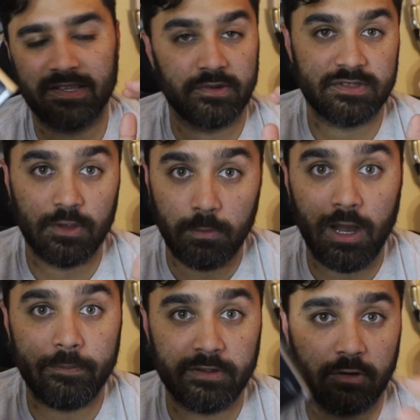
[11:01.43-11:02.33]
they were so
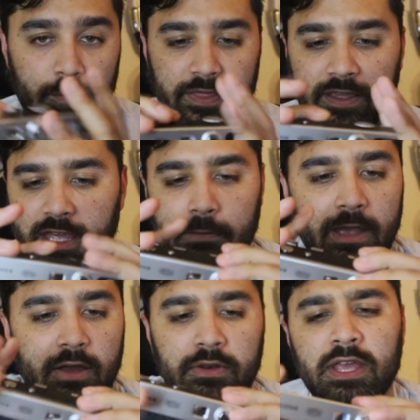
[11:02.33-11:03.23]
popular when they came
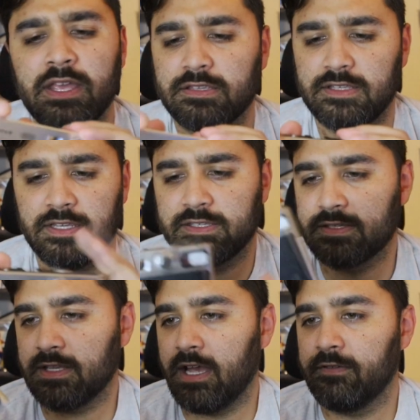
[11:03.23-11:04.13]
out,
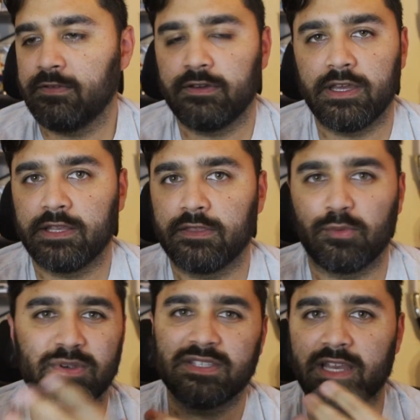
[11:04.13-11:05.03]
since I feel like there
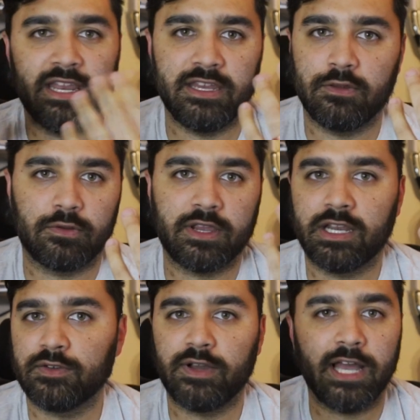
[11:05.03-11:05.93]
wasn't any other
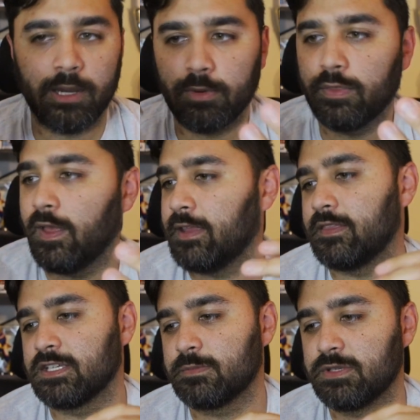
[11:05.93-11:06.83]
kind of hybrid like
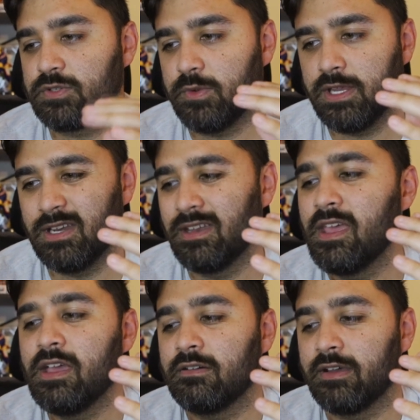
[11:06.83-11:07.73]
this between
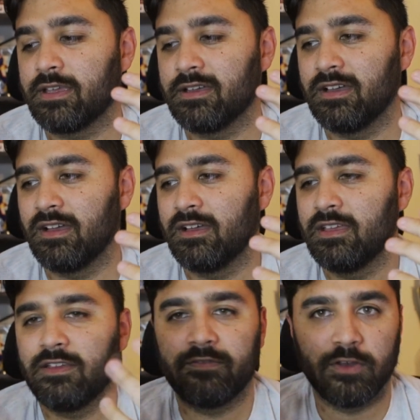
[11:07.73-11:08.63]
like a
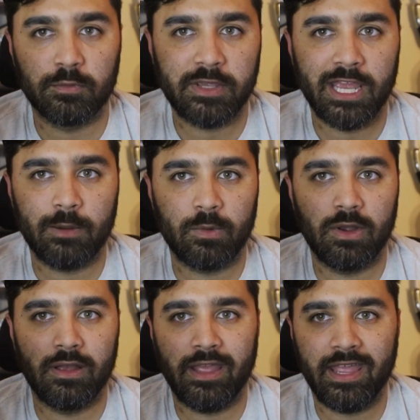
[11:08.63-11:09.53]
film
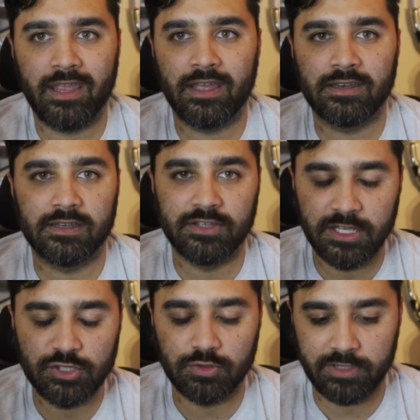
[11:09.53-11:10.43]
camera and a
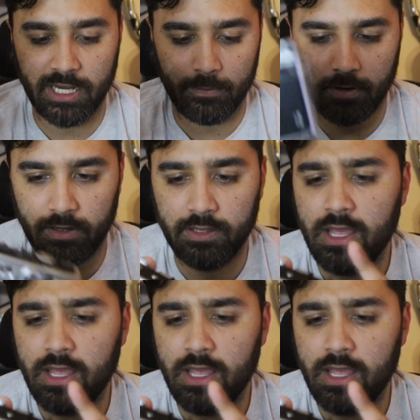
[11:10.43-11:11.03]
digital camera.